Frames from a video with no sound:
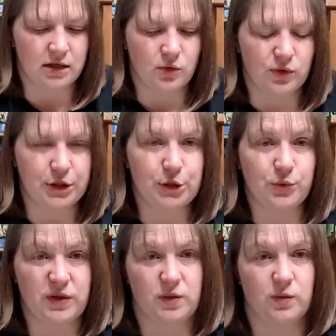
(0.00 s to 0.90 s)
when you
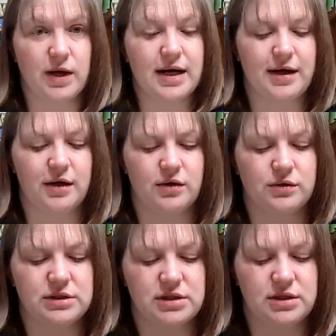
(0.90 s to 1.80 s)
win the
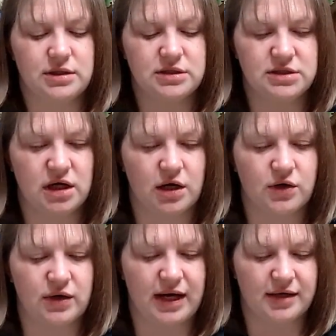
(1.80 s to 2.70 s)
round,
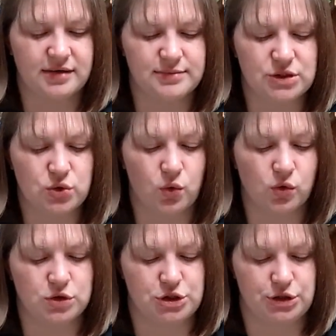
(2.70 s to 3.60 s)
Tacocat comes
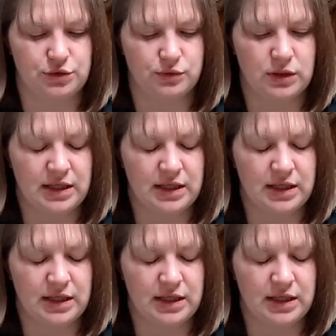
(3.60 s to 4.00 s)
towards you.